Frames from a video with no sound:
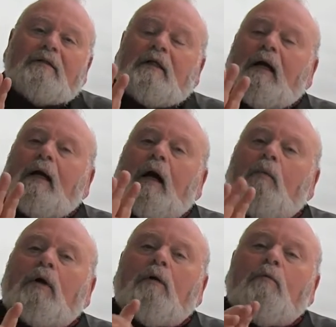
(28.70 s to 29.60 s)
Today I
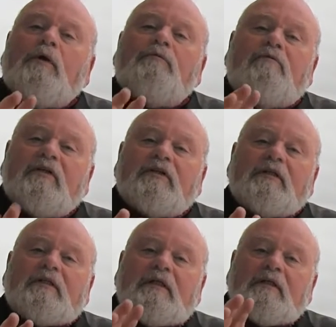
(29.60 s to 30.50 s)
want to
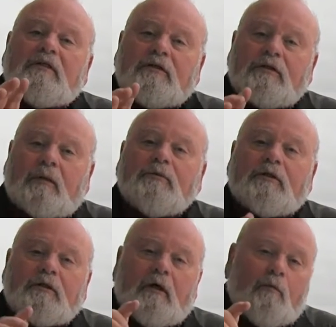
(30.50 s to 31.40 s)
revisit this
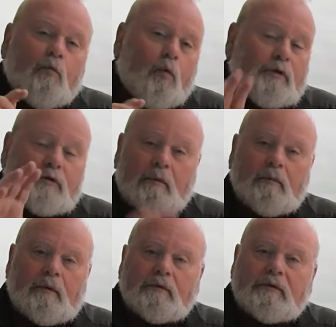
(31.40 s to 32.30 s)
subject of wind
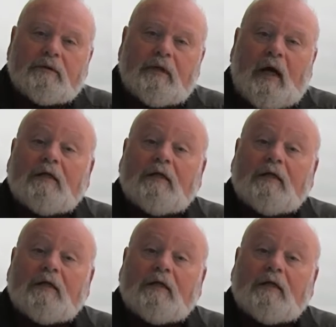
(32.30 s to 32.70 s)
turbines,